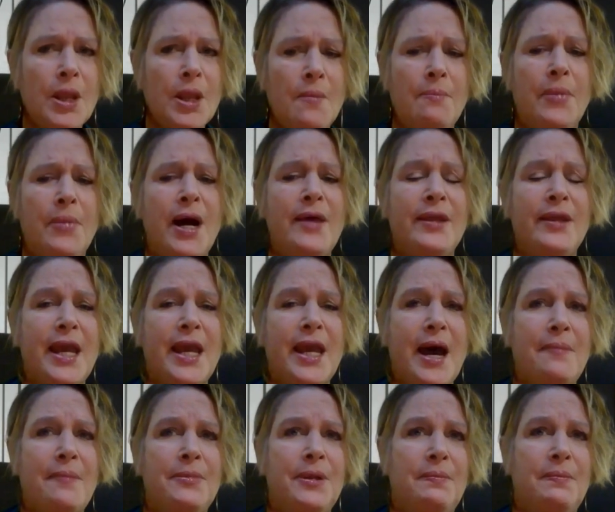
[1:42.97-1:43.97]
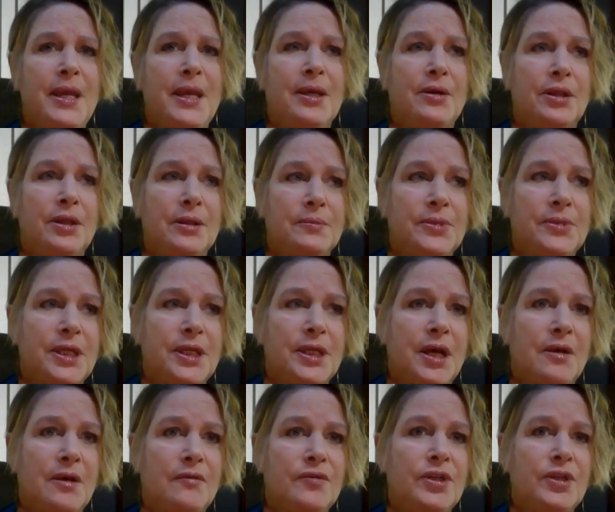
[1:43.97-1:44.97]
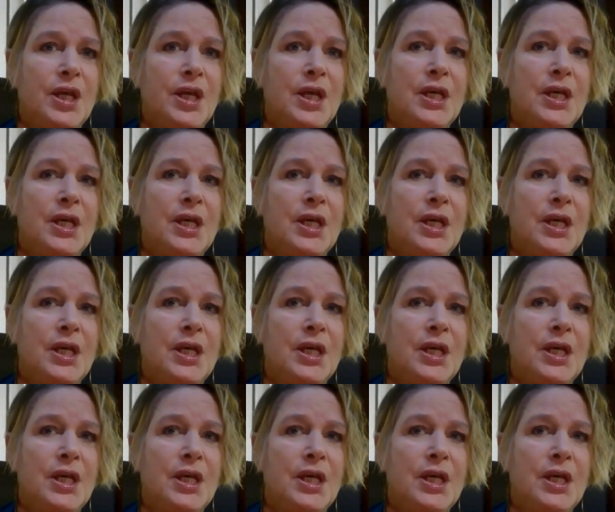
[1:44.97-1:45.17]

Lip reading: by the cabinet maker themselves.